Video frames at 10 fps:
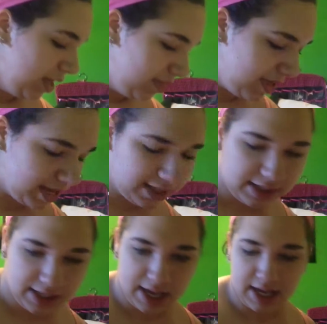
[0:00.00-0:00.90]

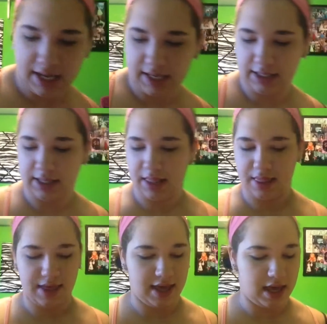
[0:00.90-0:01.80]
This is
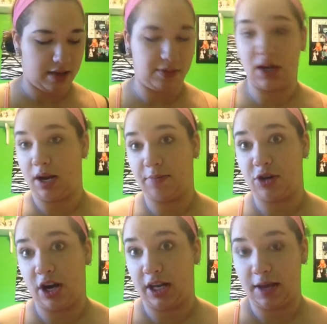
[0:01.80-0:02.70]
the, I'm sorry, I'm
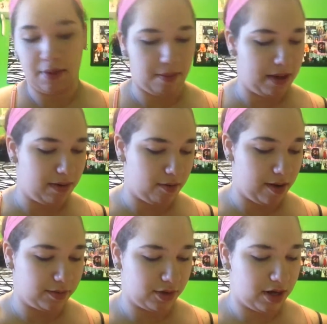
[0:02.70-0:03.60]
trying to get my baby
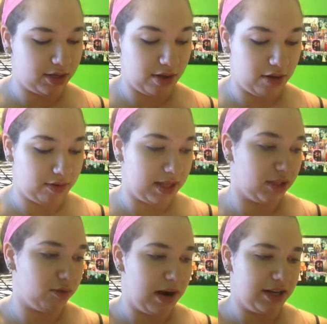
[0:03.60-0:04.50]
wipes ready so I don't get
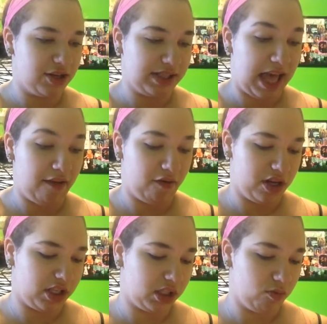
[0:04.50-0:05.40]
swatches
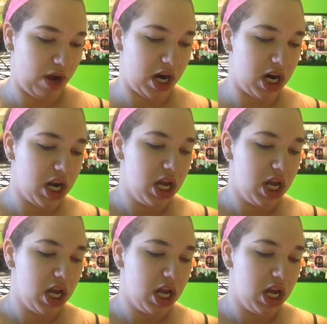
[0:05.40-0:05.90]
everywhere.